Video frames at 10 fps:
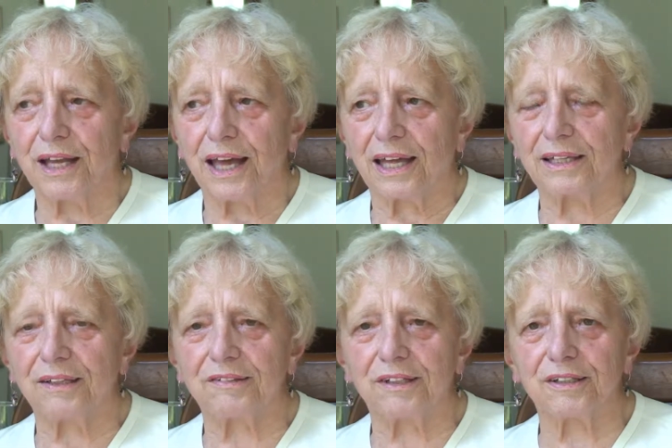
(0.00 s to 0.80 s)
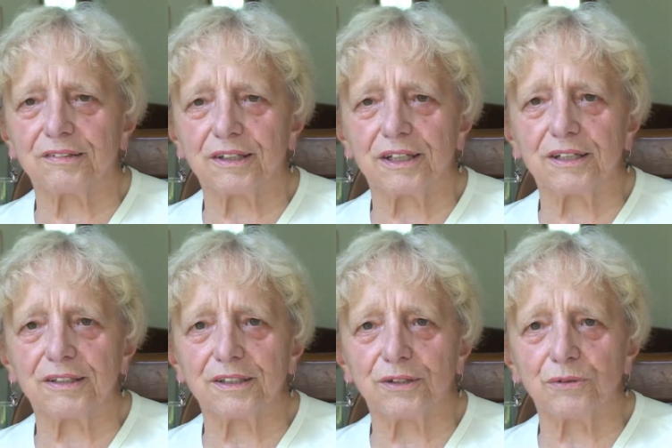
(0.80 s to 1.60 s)
And he said, "Is there
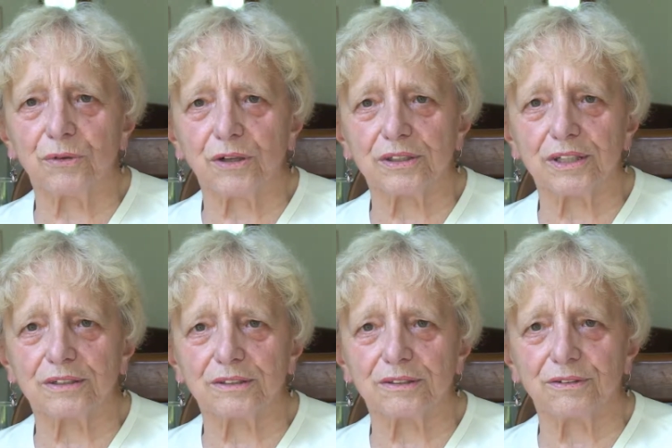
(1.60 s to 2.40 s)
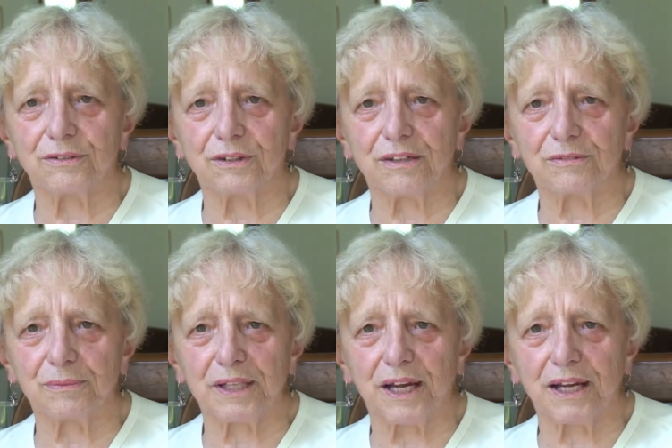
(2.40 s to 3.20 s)
anything you want that you left
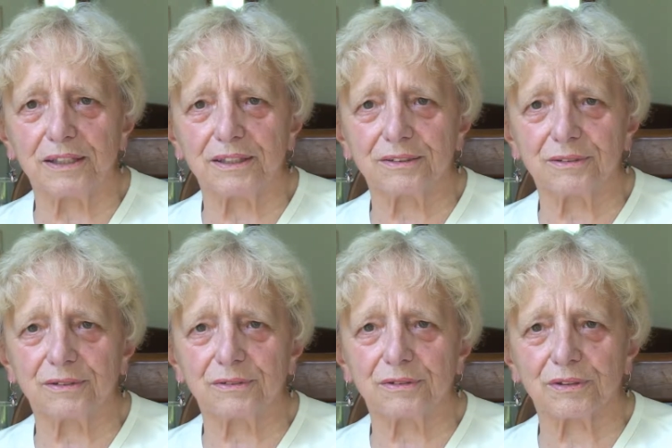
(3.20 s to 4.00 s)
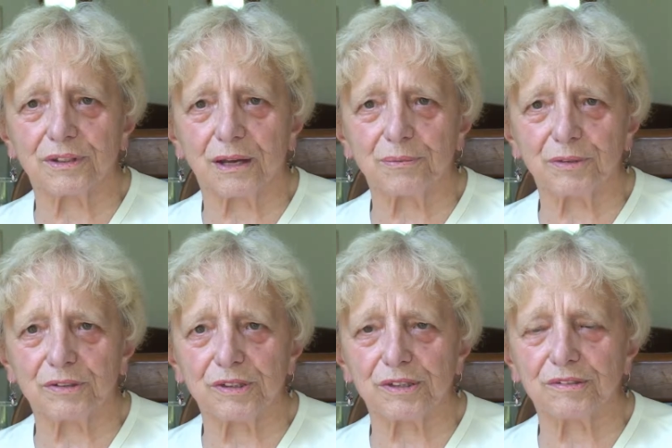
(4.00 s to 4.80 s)
behind?" A couple of
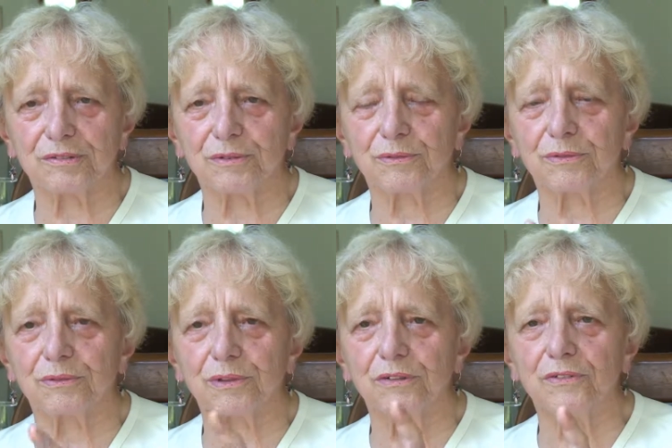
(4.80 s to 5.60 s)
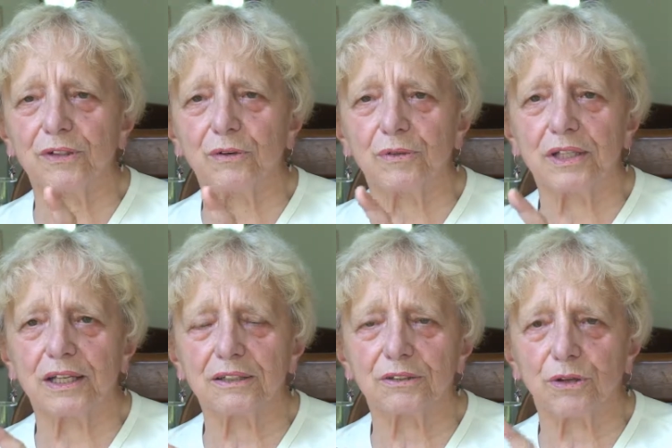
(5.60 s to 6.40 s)
things. Even though we
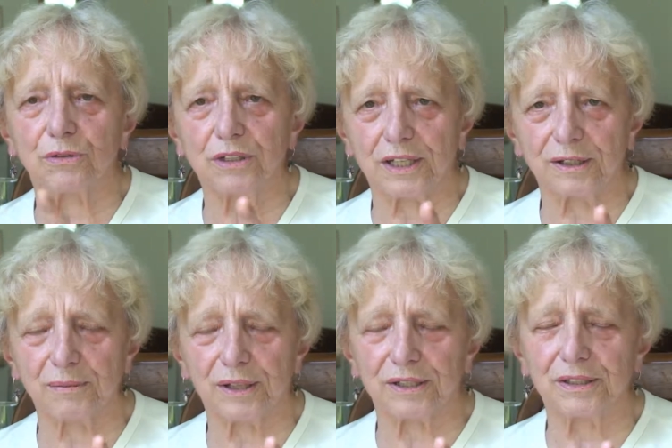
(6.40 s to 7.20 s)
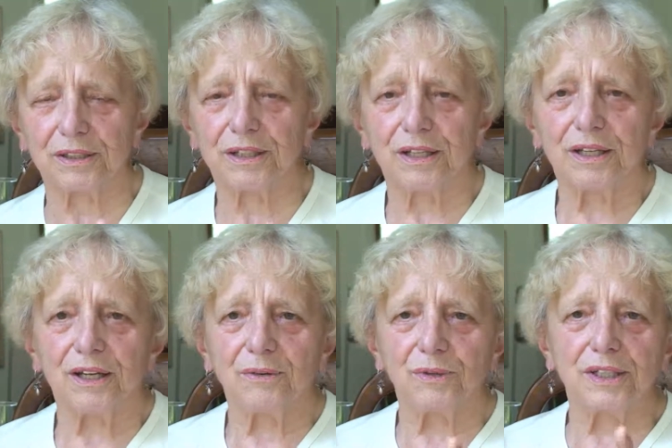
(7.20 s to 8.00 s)
hadn't told anybody,
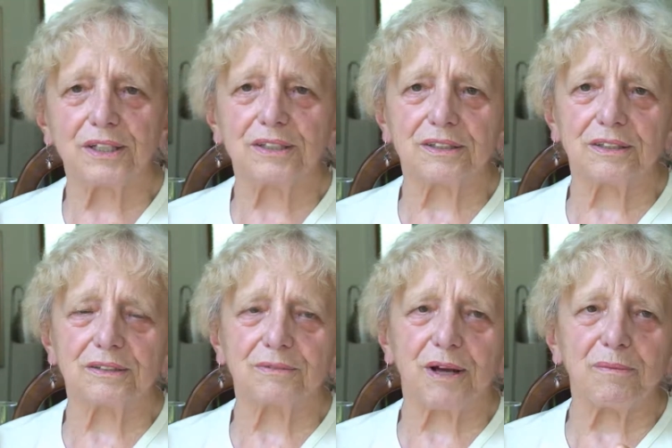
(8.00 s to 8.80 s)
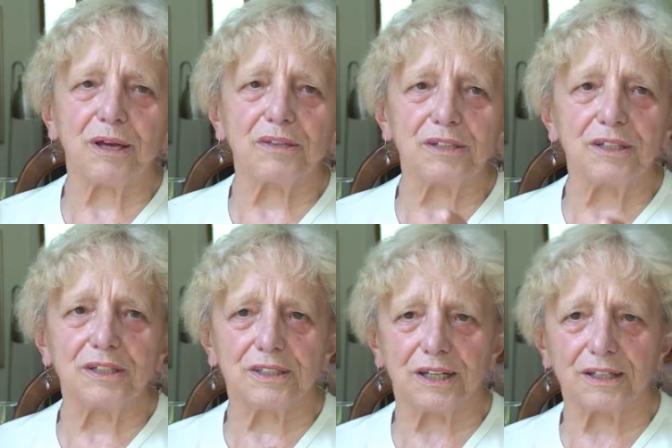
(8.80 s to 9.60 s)
my mother
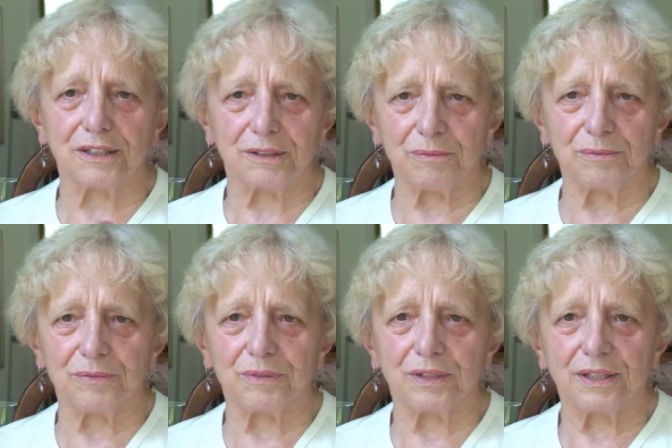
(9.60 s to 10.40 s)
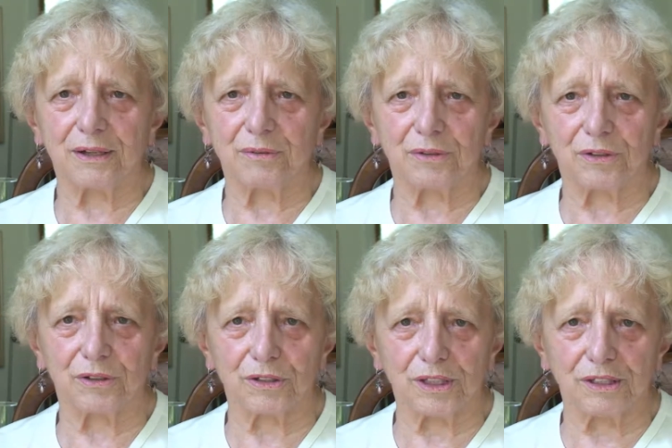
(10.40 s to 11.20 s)
did tell him that we were going
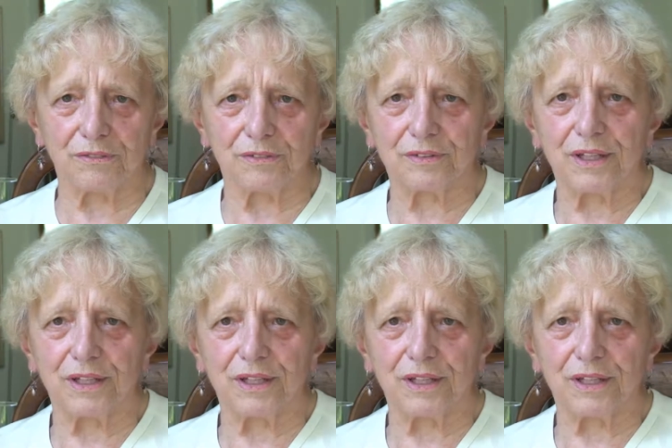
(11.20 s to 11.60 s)
to leave.